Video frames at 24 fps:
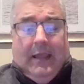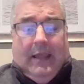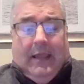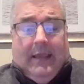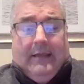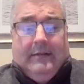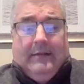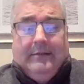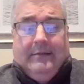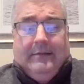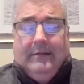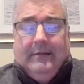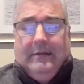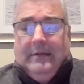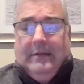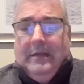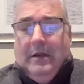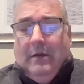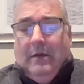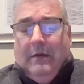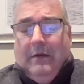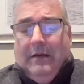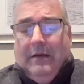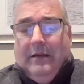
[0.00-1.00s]
and
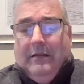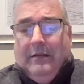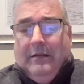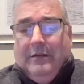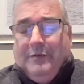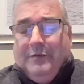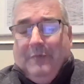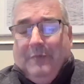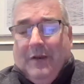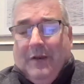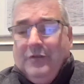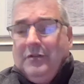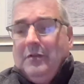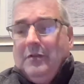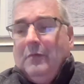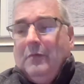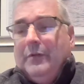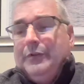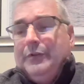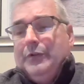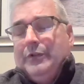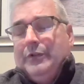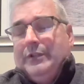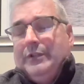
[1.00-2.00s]
you know, especially
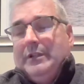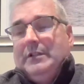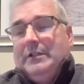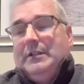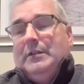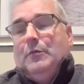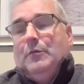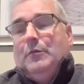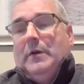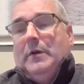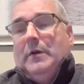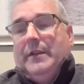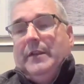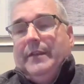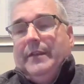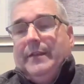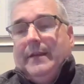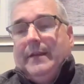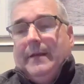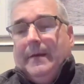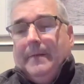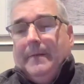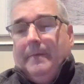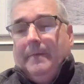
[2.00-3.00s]
when you're dealing with
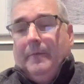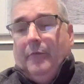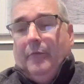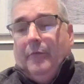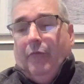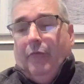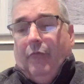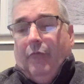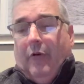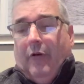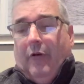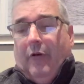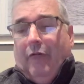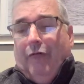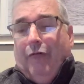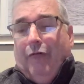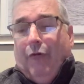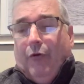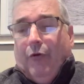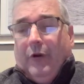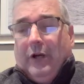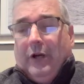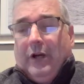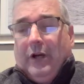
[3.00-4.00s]
um, uh,
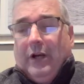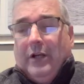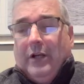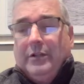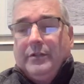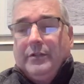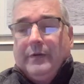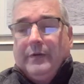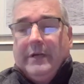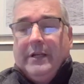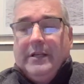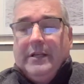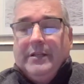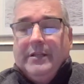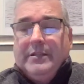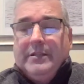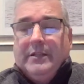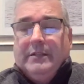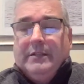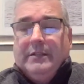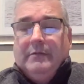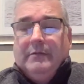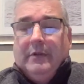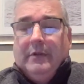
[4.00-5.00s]
foreign countries
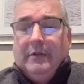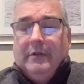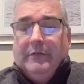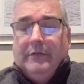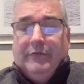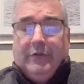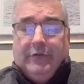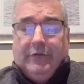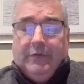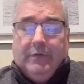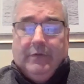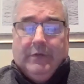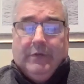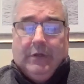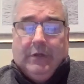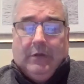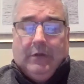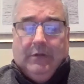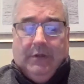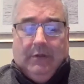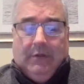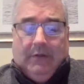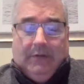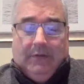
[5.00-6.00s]
and, and if you're doing
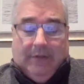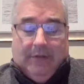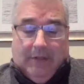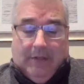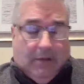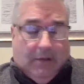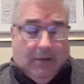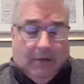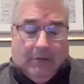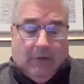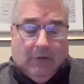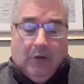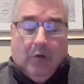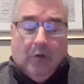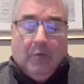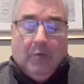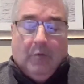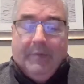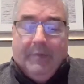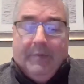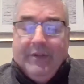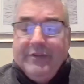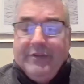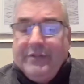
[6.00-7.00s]
a, a
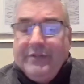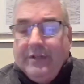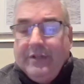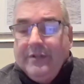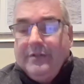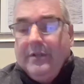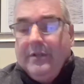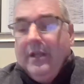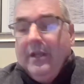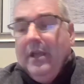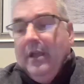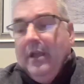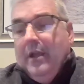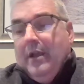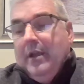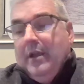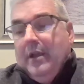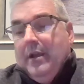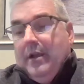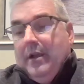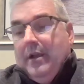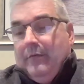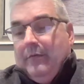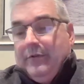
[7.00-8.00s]
global business,
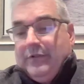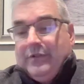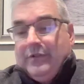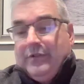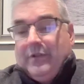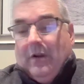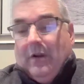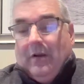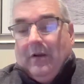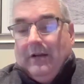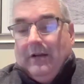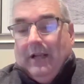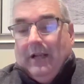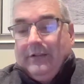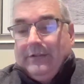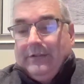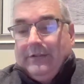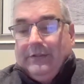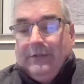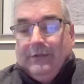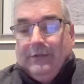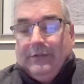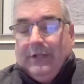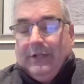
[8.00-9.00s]
which is hard not
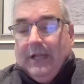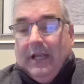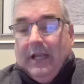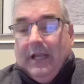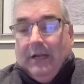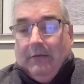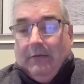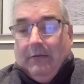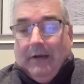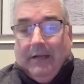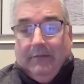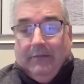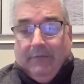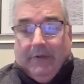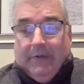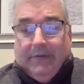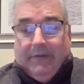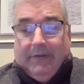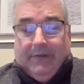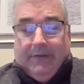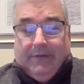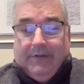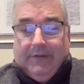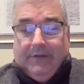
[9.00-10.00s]
to do today, right?
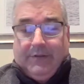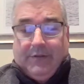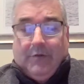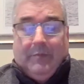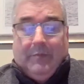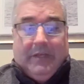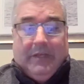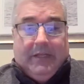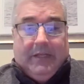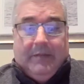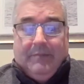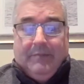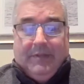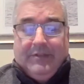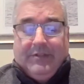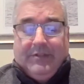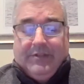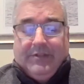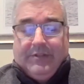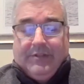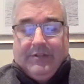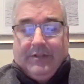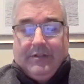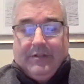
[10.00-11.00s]
With so many
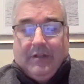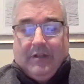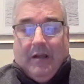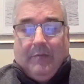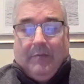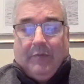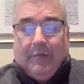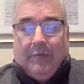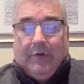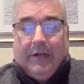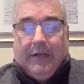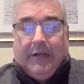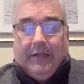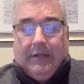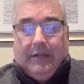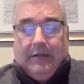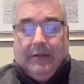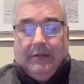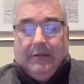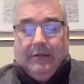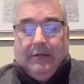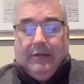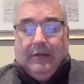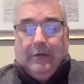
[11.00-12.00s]
businesses
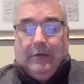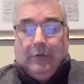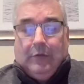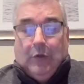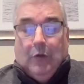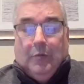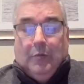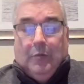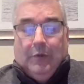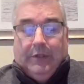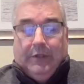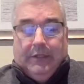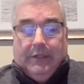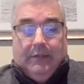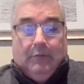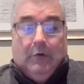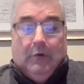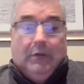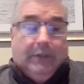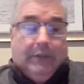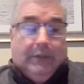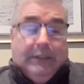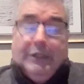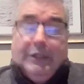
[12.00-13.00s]
operating uh, globally.
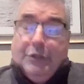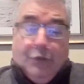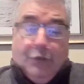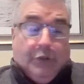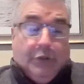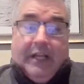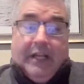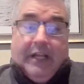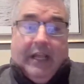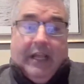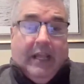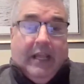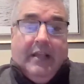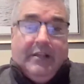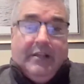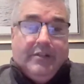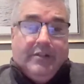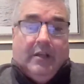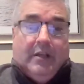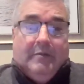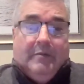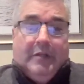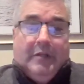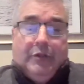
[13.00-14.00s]
Well, in your
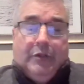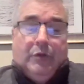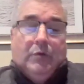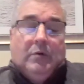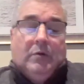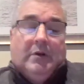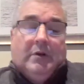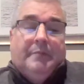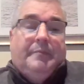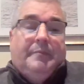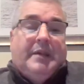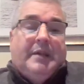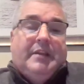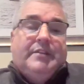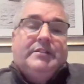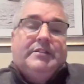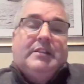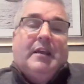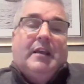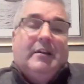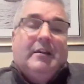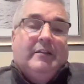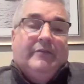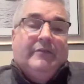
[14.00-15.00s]
case, I mean, you are
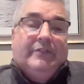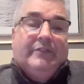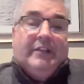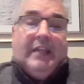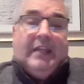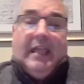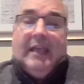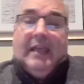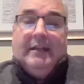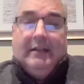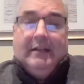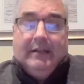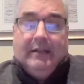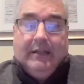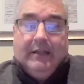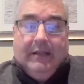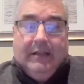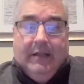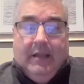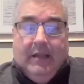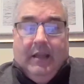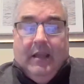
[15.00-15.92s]
based out of Canada